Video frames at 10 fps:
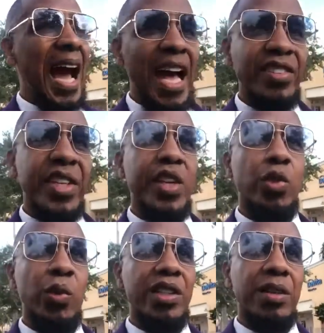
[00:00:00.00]
I see the
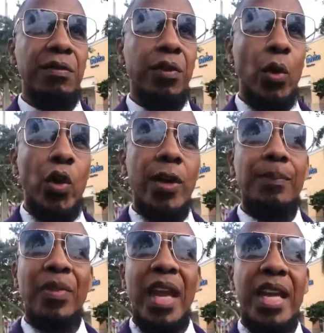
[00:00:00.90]
threshing floor
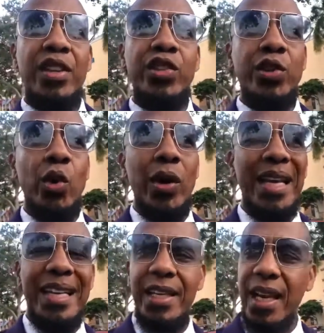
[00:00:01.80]
in the story,
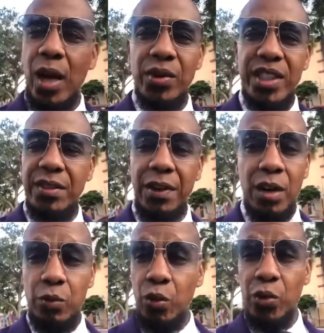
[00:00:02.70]
in the narrative
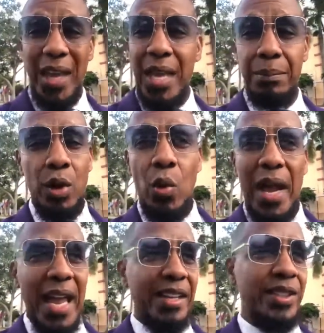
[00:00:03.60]
of Ruth and
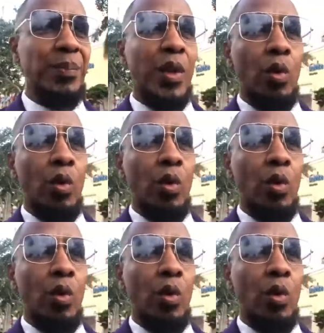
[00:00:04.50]
Boaz.